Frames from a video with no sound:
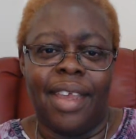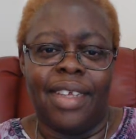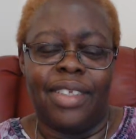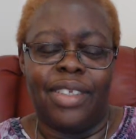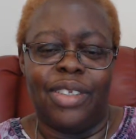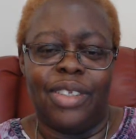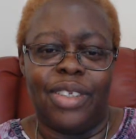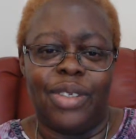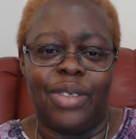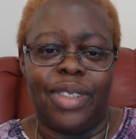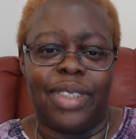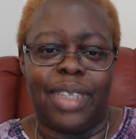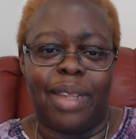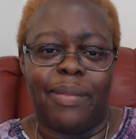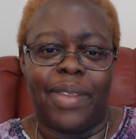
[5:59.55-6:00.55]
to do
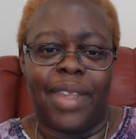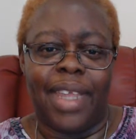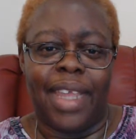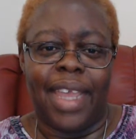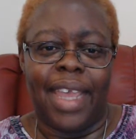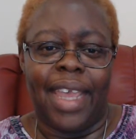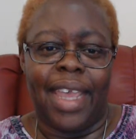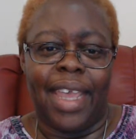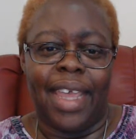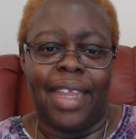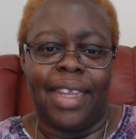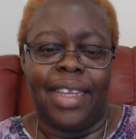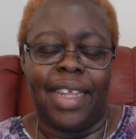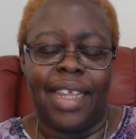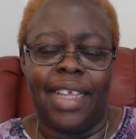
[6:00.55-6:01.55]
something,
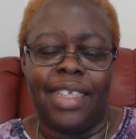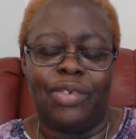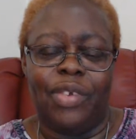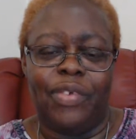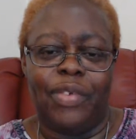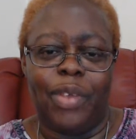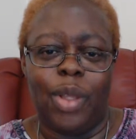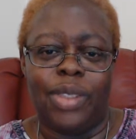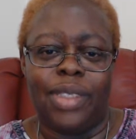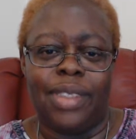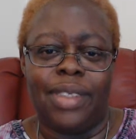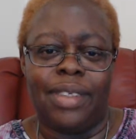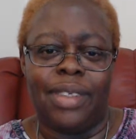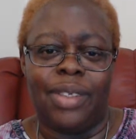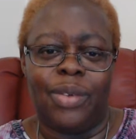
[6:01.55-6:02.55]
and he is refusing to
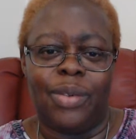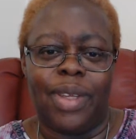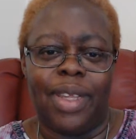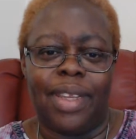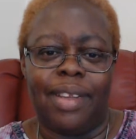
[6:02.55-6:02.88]
do it,